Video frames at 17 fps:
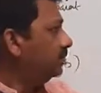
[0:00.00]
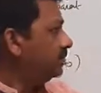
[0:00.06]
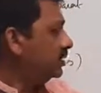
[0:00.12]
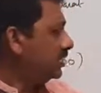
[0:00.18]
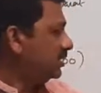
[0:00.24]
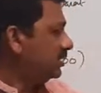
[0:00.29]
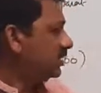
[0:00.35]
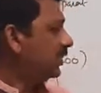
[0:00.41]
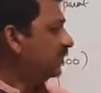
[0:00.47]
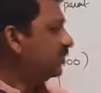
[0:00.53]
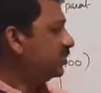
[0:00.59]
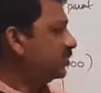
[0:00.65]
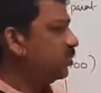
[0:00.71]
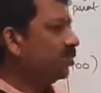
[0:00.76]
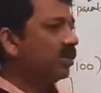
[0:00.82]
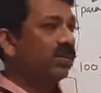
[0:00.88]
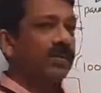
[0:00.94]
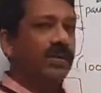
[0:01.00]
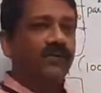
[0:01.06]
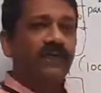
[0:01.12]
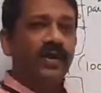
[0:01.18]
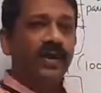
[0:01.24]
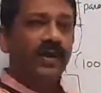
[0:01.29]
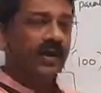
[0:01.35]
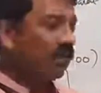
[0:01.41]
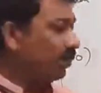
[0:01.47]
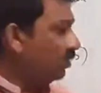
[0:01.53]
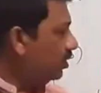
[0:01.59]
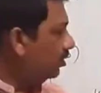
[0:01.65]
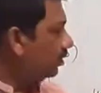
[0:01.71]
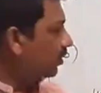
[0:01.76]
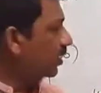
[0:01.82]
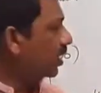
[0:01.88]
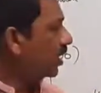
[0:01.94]
executable file
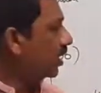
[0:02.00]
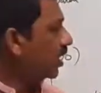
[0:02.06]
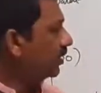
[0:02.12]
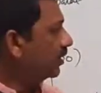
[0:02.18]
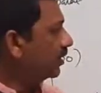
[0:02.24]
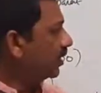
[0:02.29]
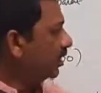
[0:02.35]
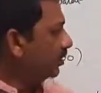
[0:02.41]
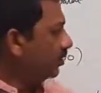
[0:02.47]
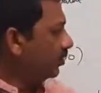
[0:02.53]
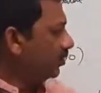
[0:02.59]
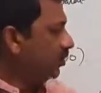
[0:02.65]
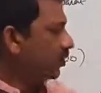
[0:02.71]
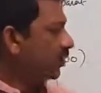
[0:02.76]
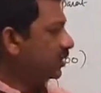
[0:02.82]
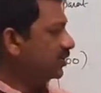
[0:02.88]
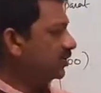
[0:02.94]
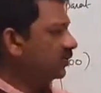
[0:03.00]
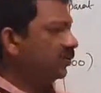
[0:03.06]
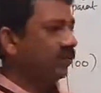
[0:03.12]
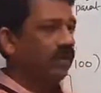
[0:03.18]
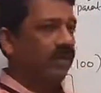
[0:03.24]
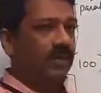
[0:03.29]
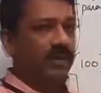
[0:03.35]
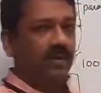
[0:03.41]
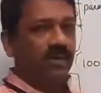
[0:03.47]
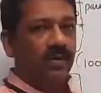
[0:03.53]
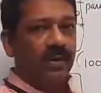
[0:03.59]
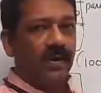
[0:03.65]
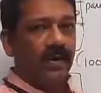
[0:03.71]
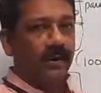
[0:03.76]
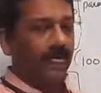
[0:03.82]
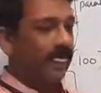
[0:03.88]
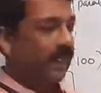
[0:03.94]
or you can create your own executable. Okay.
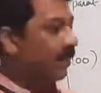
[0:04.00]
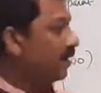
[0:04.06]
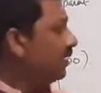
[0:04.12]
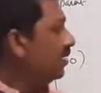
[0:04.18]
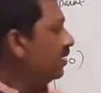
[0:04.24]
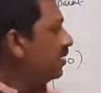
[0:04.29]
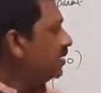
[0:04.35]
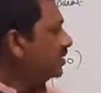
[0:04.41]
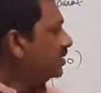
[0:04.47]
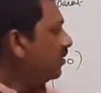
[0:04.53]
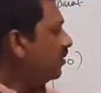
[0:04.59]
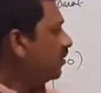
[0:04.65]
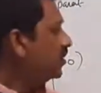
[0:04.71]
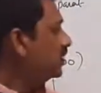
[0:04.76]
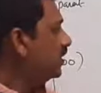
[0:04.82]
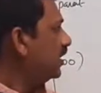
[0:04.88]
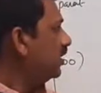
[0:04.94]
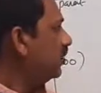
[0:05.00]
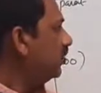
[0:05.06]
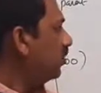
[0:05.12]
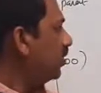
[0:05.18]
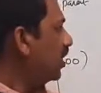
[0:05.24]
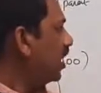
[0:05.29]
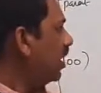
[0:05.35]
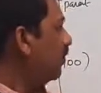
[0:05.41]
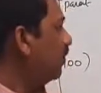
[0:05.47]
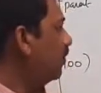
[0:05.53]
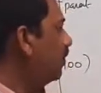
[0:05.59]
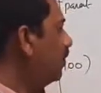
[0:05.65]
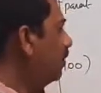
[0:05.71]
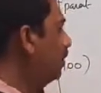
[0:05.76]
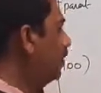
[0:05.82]
Suppose that you have